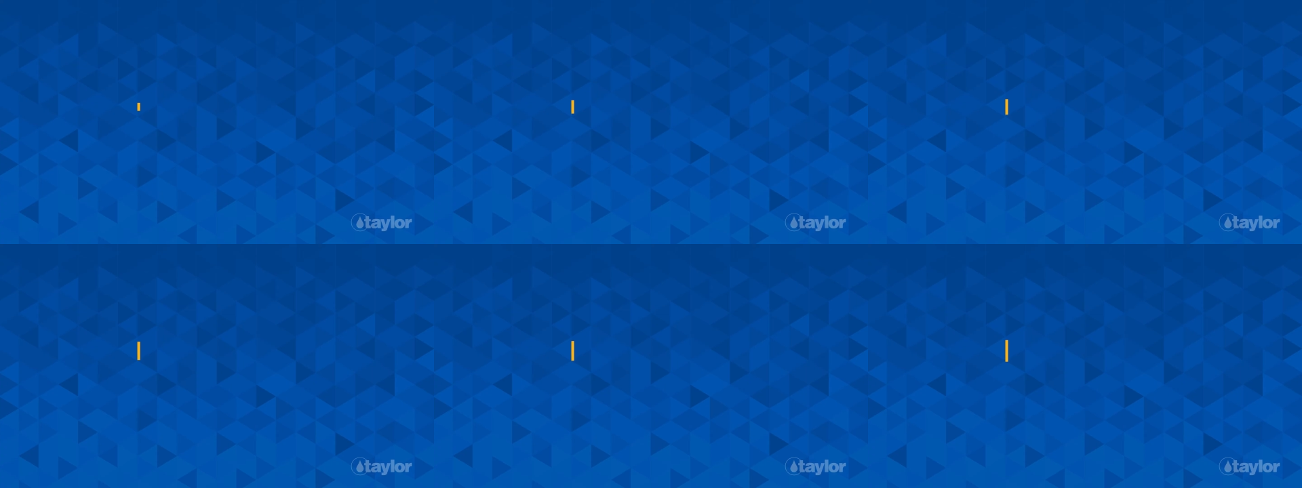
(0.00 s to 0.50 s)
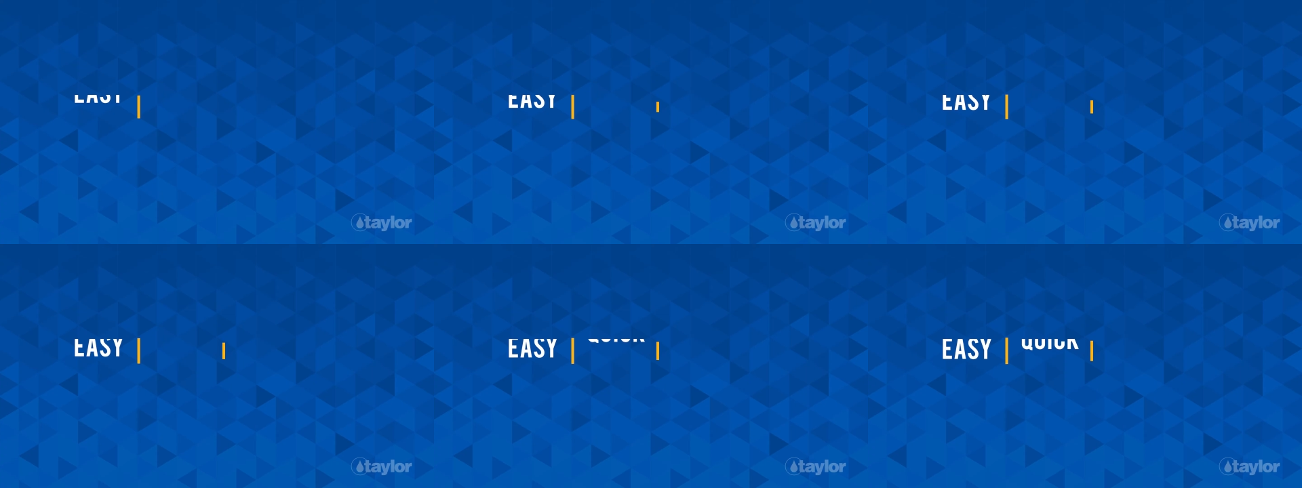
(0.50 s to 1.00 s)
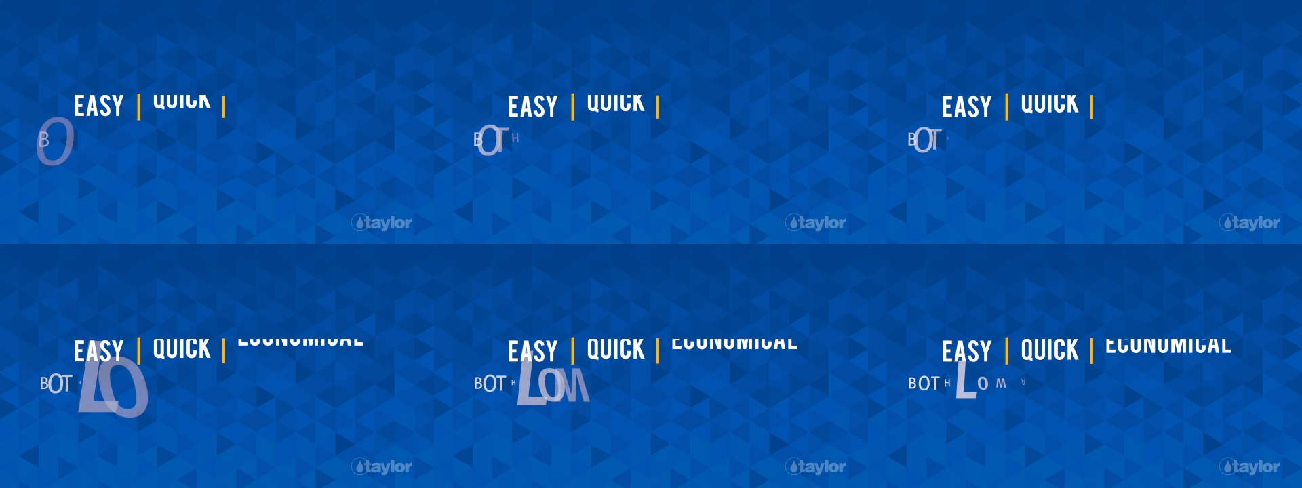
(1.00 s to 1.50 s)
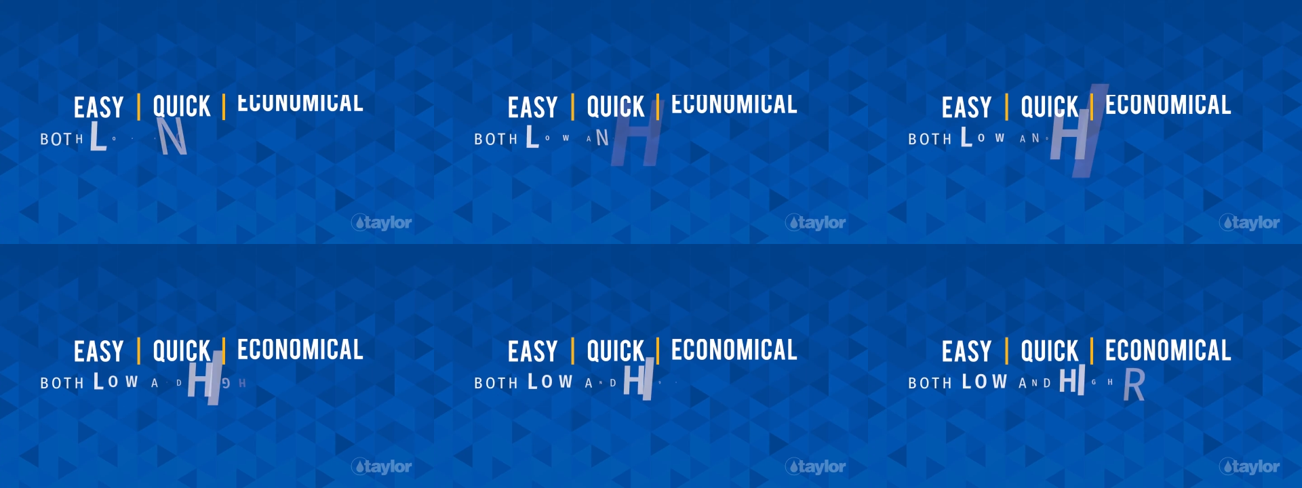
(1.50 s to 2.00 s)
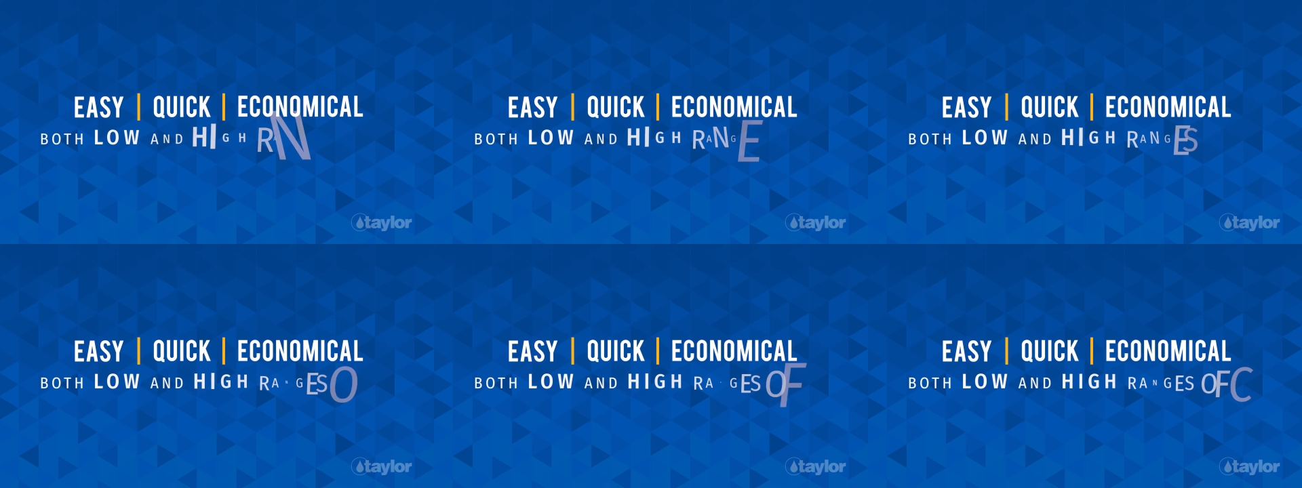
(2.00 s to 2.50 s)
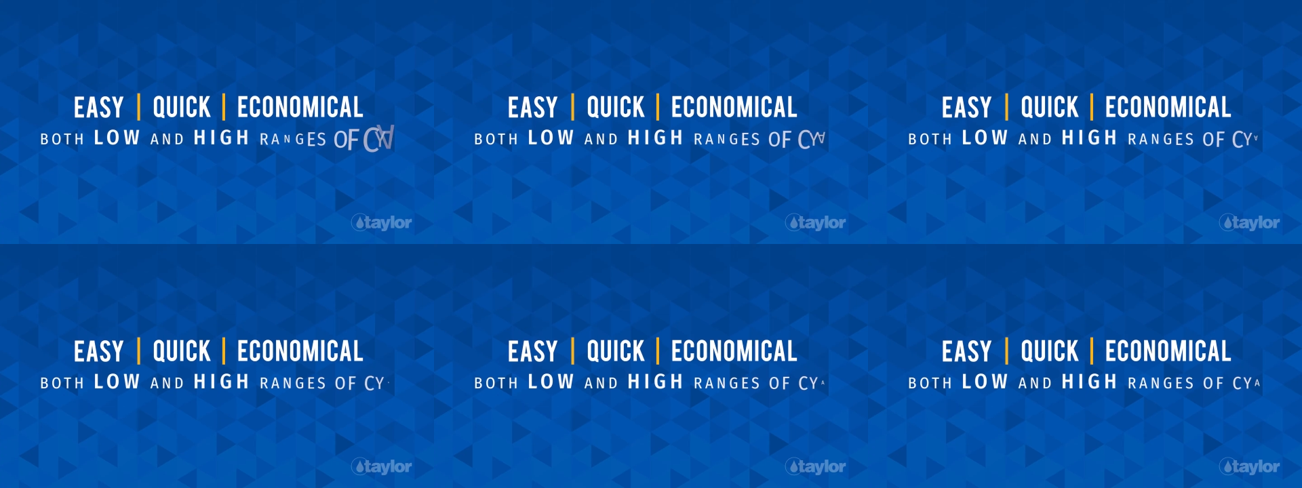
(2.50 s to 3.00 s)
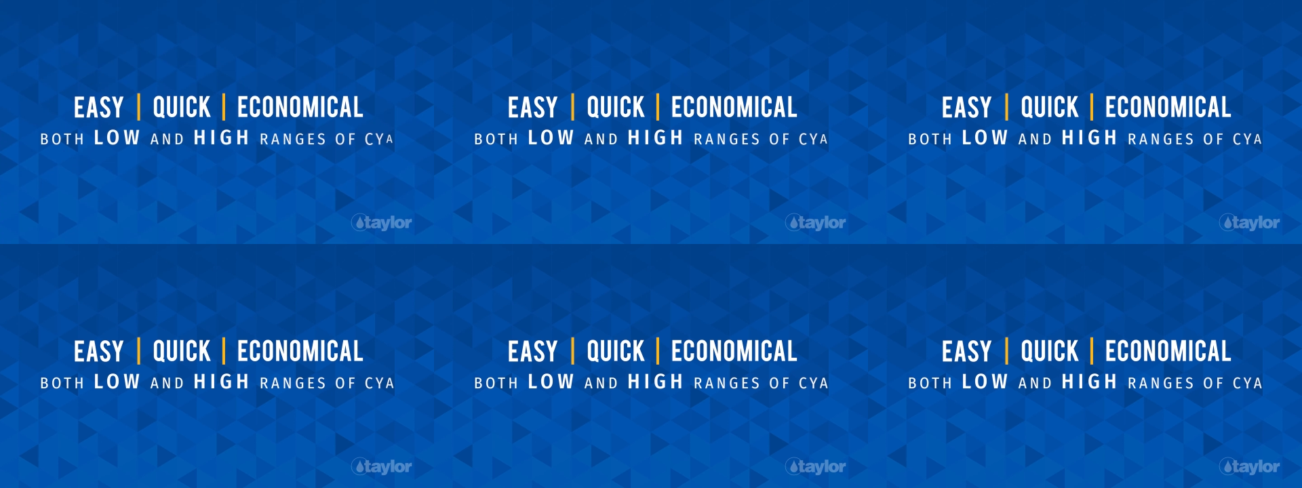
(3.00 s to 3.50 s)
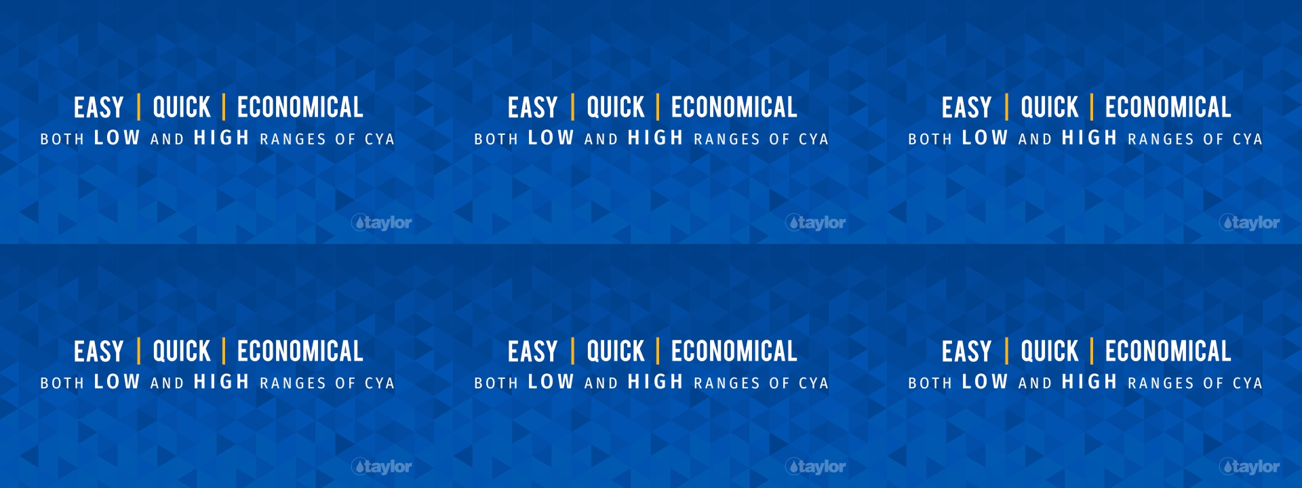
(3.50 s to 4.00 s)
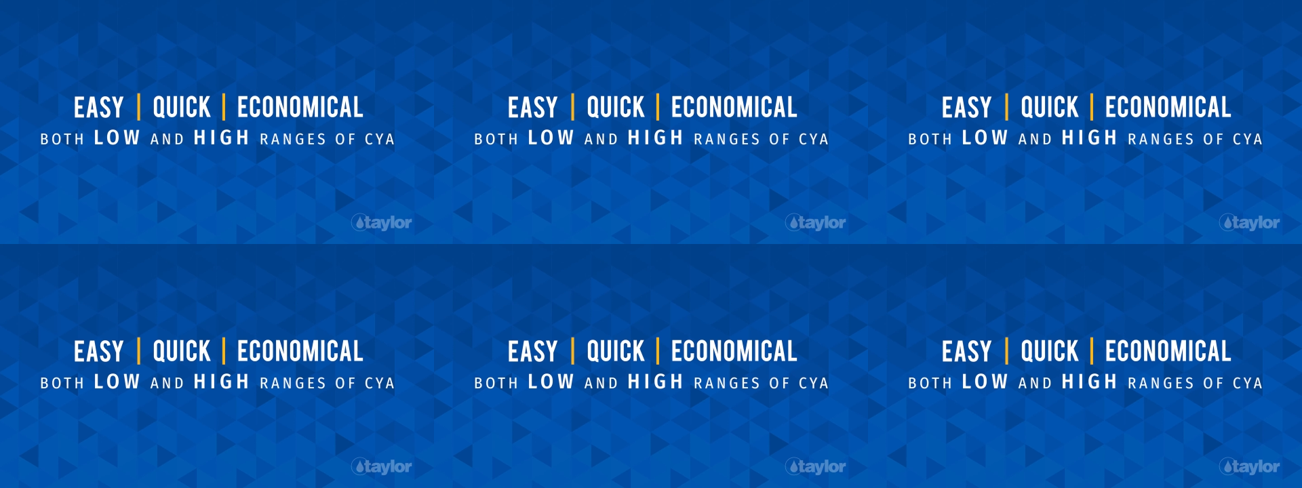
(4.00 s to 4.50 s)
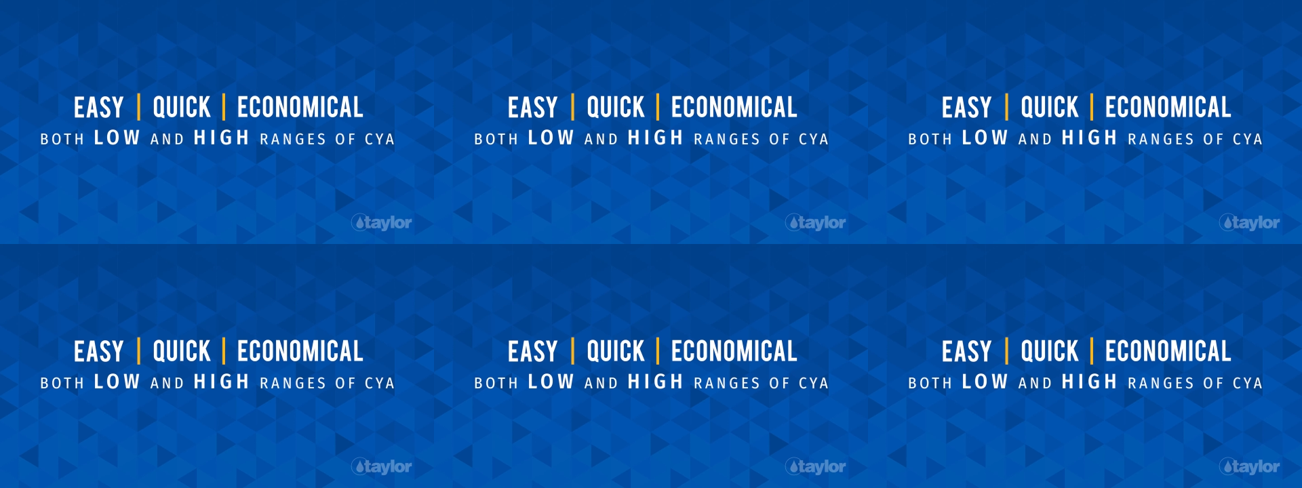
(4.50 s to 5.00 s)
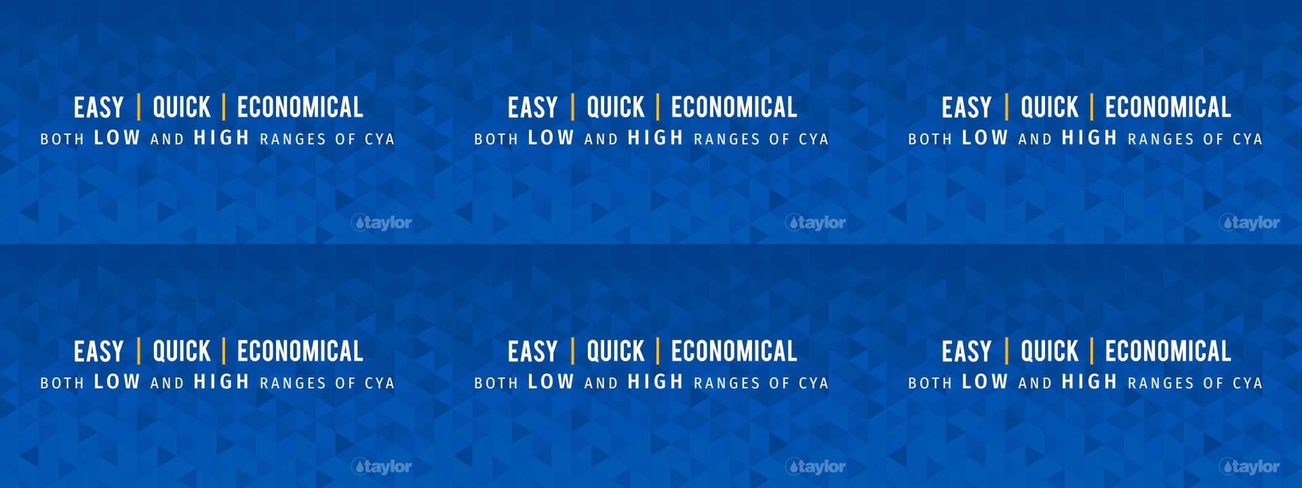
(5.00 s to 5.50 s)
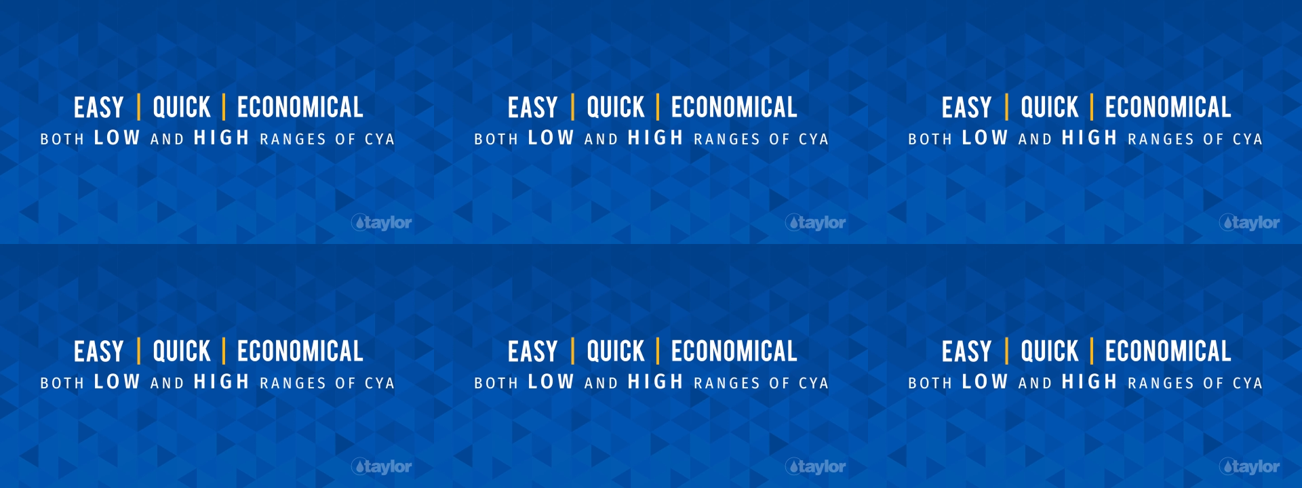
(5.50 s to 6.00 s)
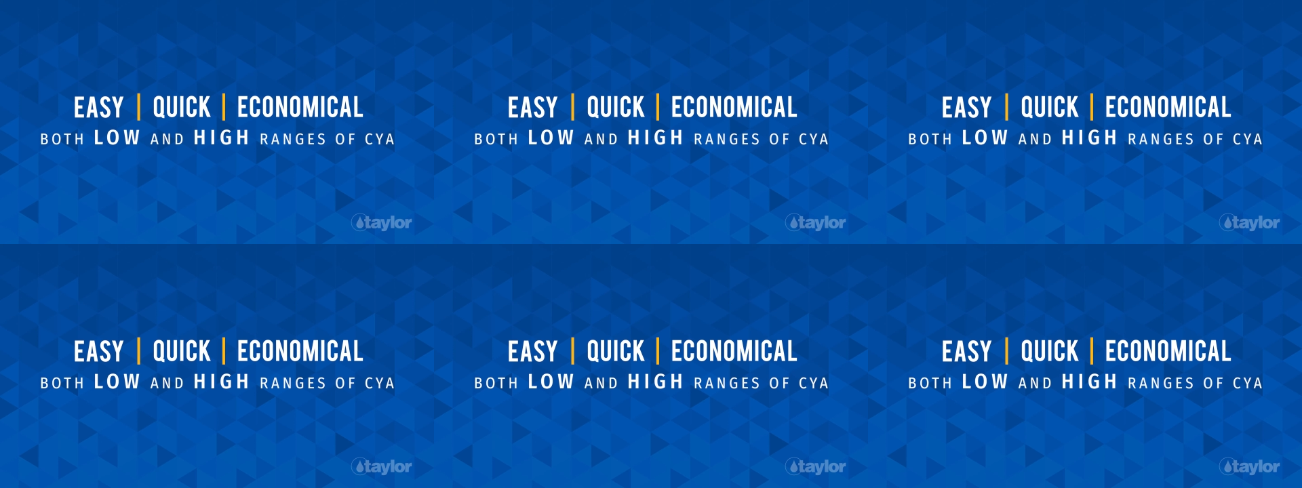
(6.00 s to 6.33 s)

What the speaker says: [unreadable: no face in view]